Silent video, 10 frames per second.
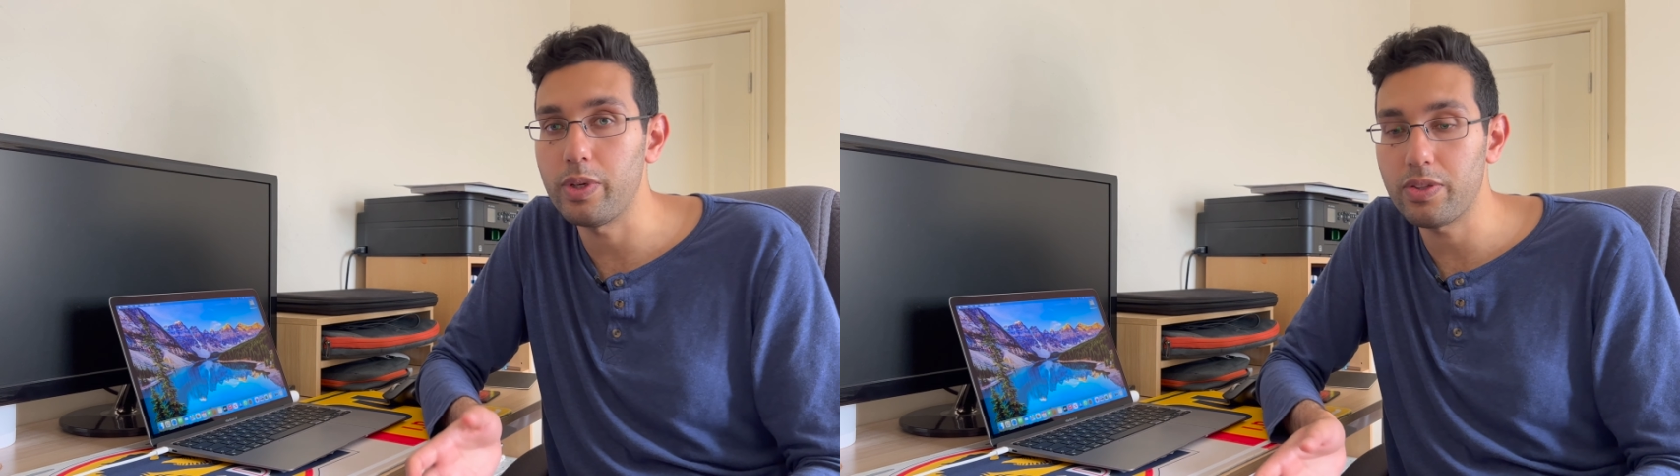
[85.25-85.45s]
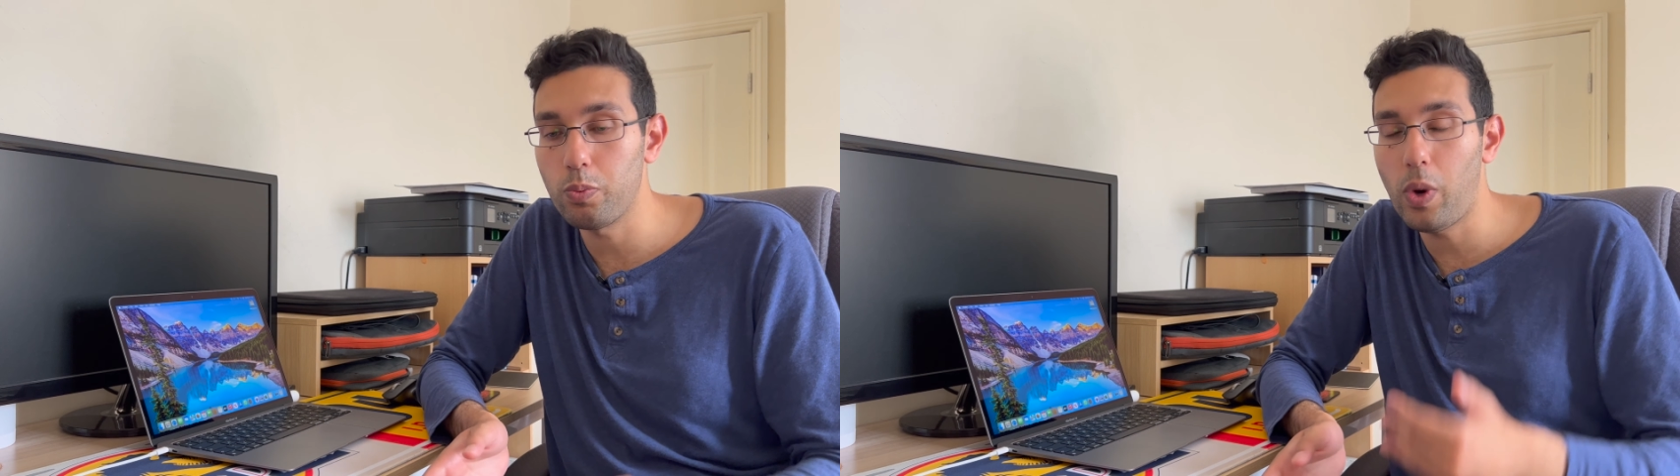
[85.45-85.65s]

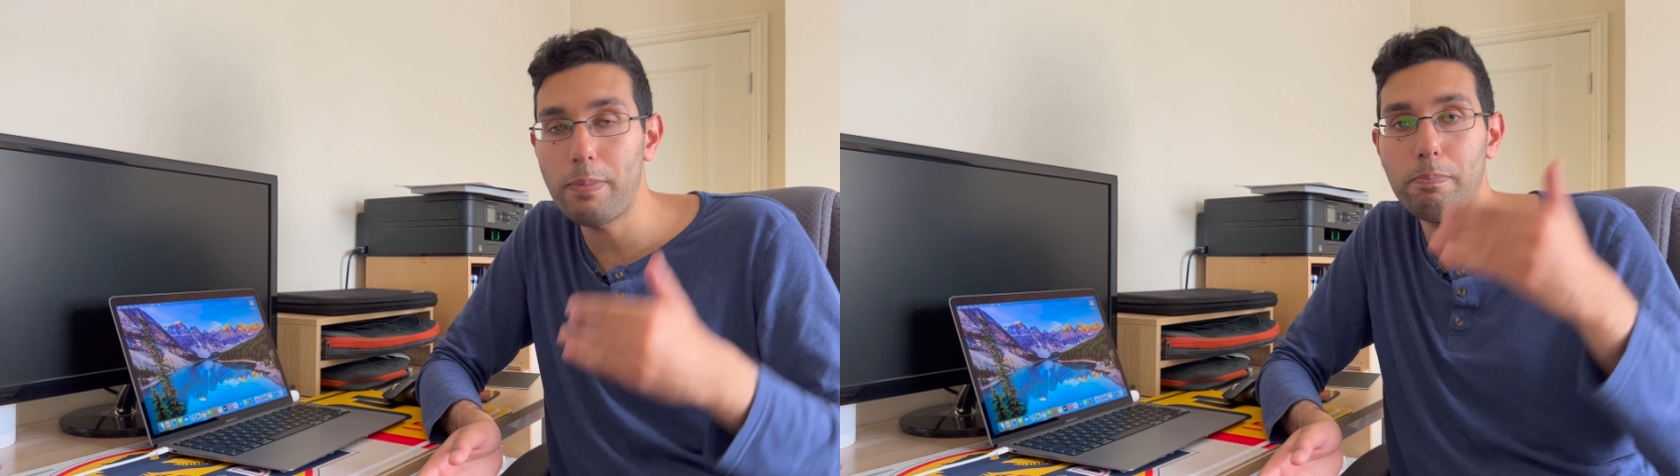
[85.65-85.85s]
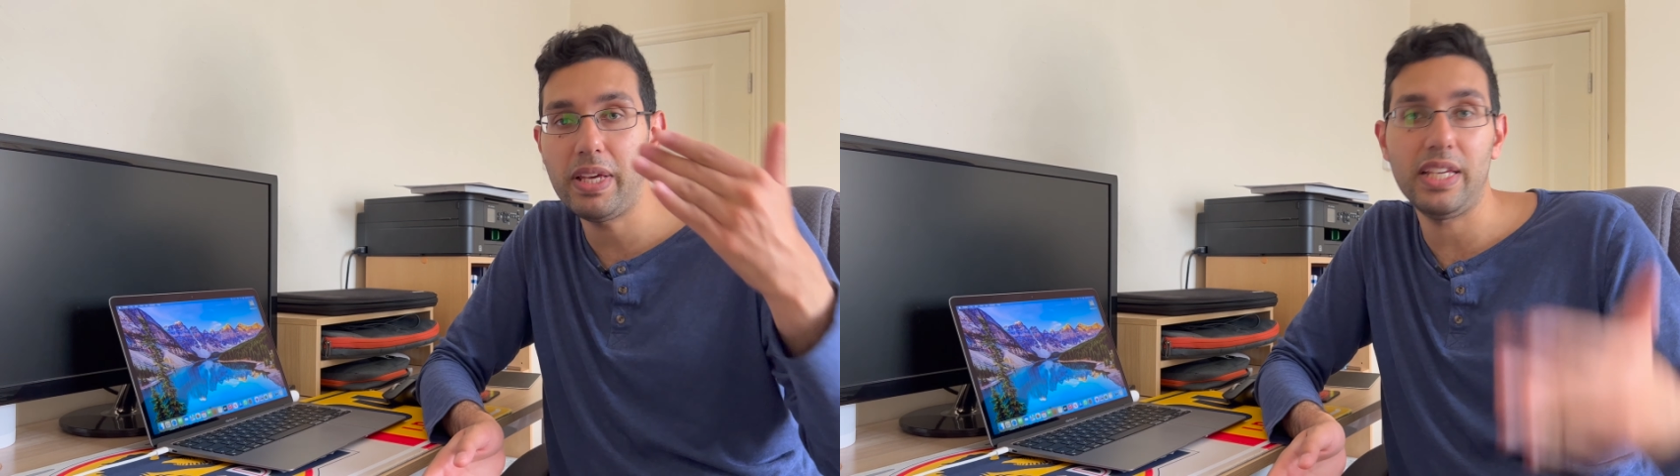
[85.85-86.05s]
It,
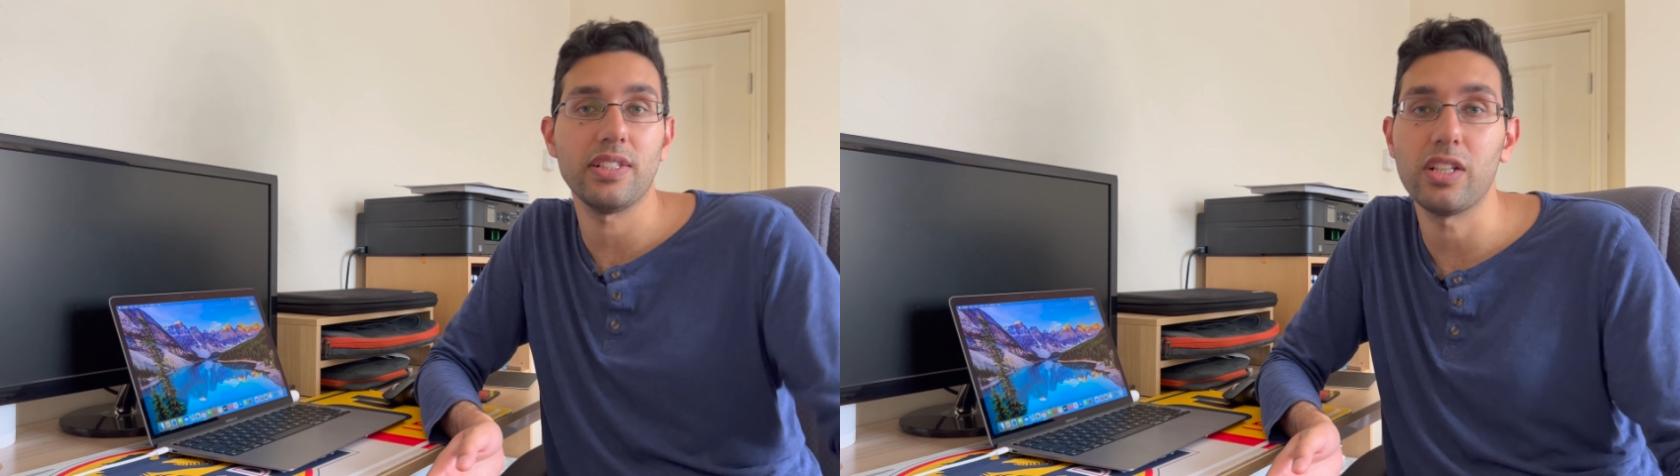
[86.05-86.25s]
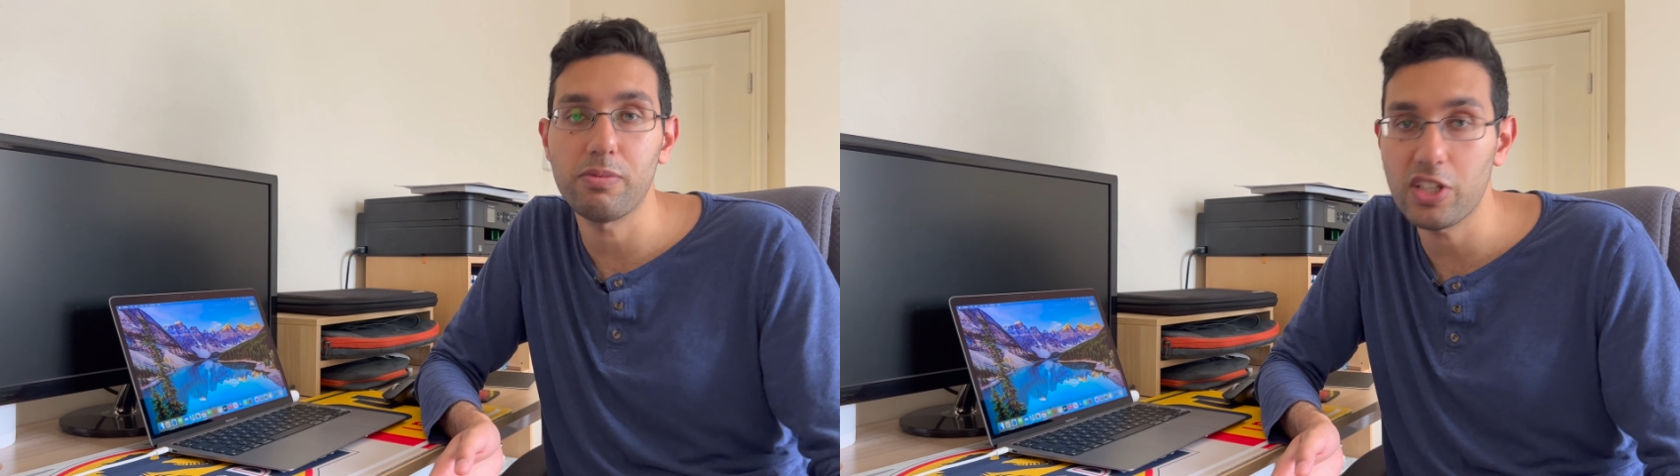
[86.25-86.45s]
one bit is
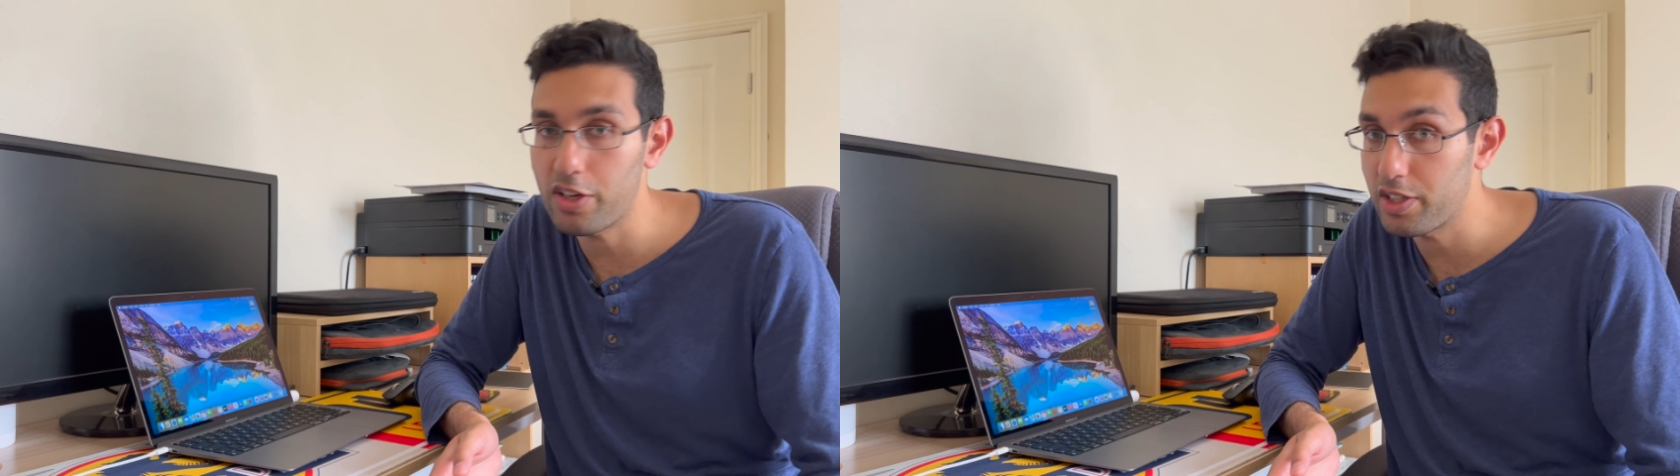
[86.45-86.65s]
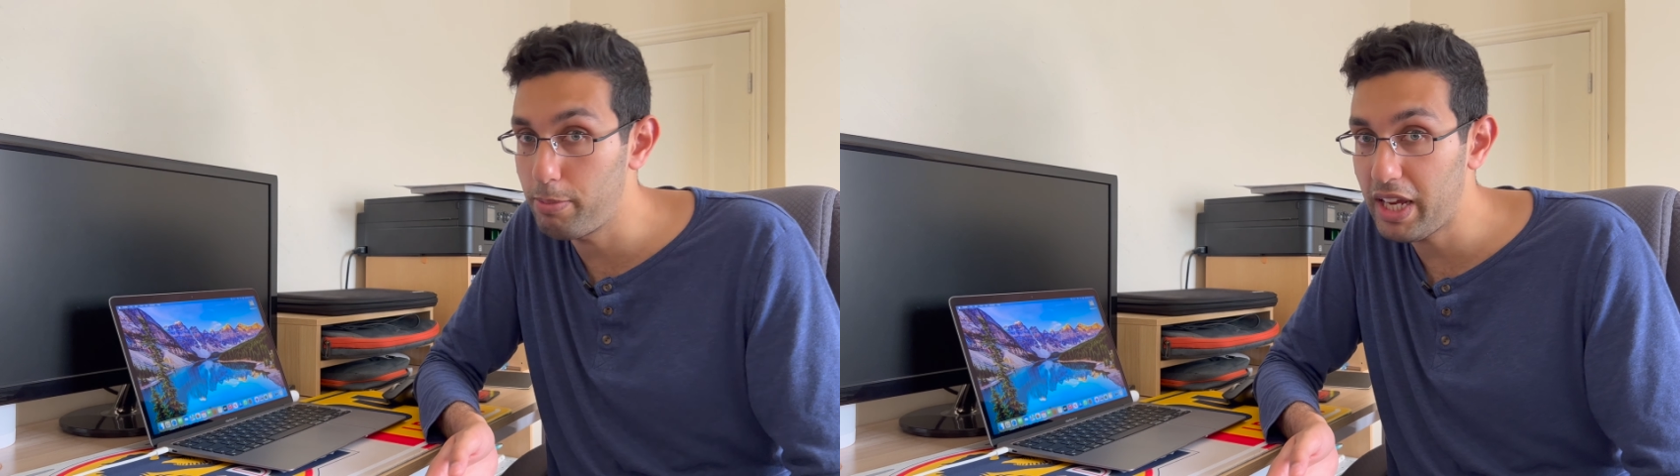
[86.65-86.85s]
going to
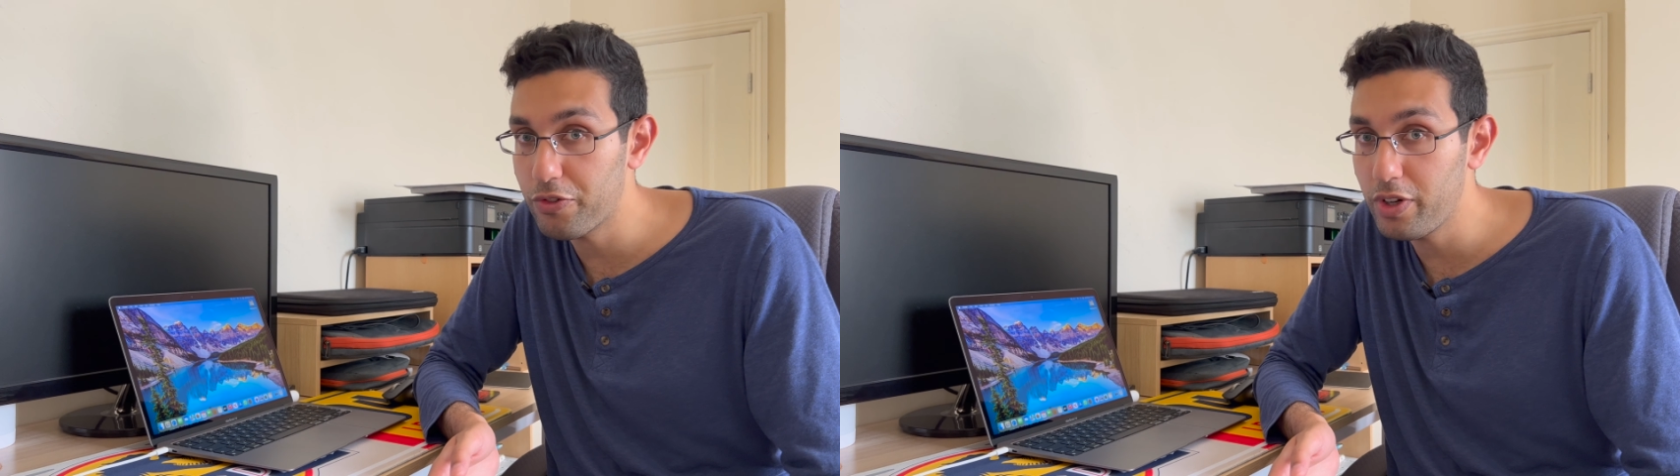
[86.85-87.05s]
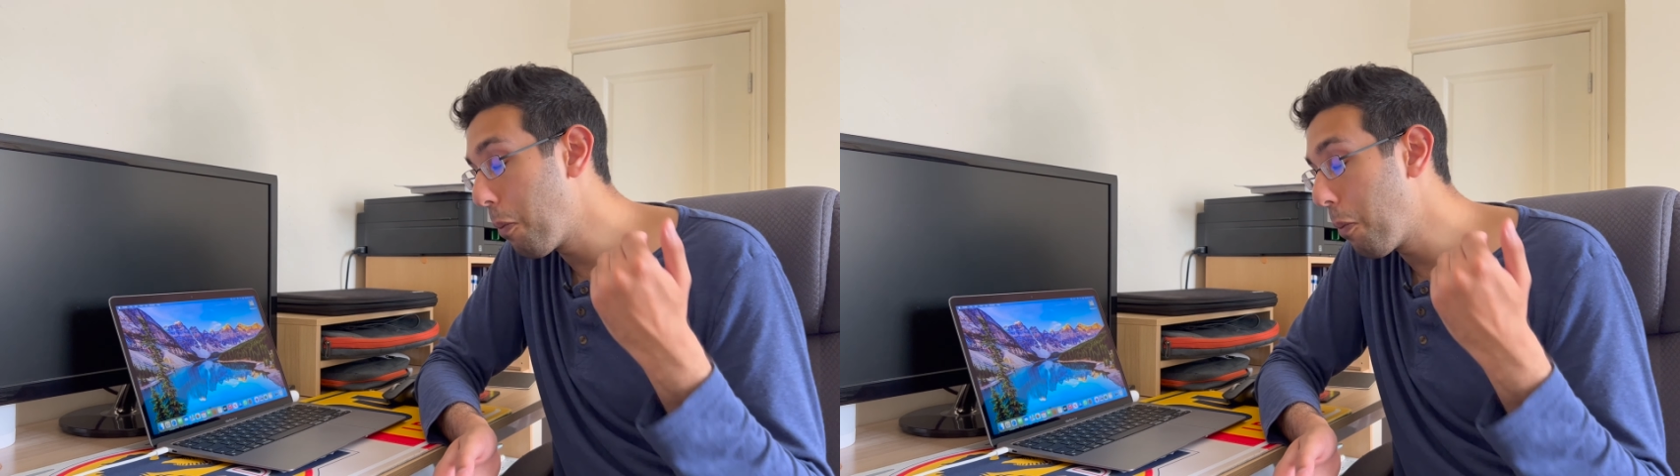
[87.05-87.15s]
charge the battery,